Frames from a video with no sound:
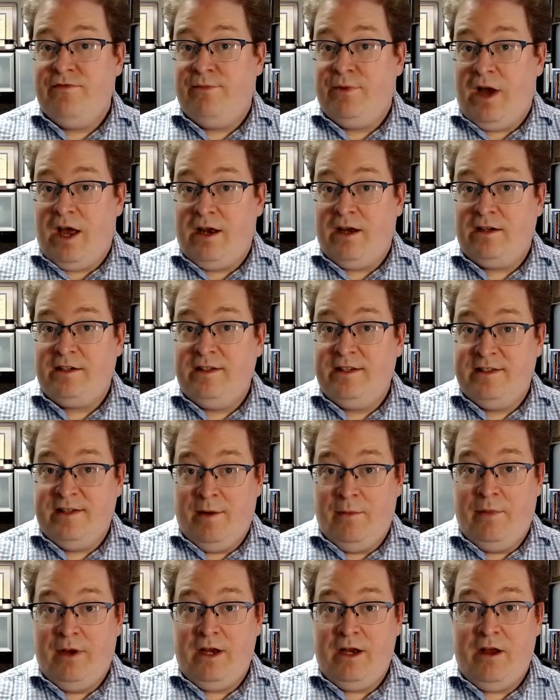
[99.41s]
product to
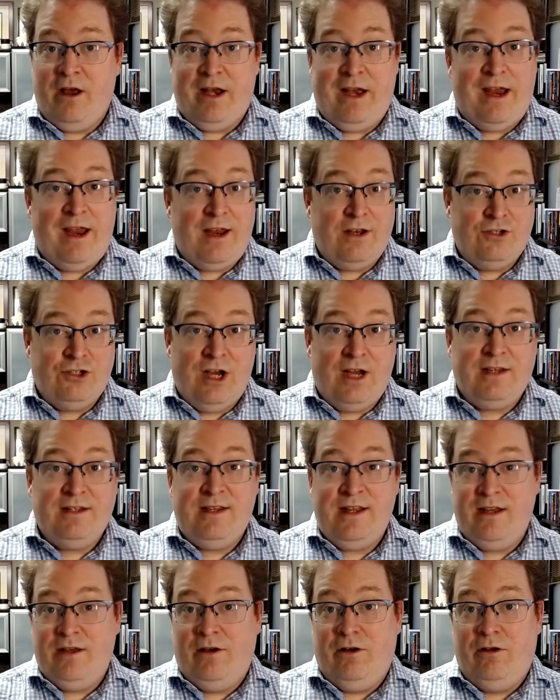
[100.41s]
somebody on a handshake
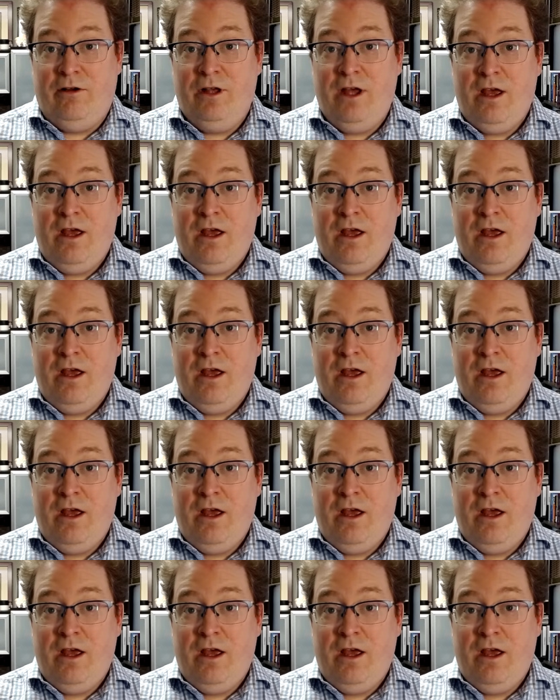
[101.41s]
deal,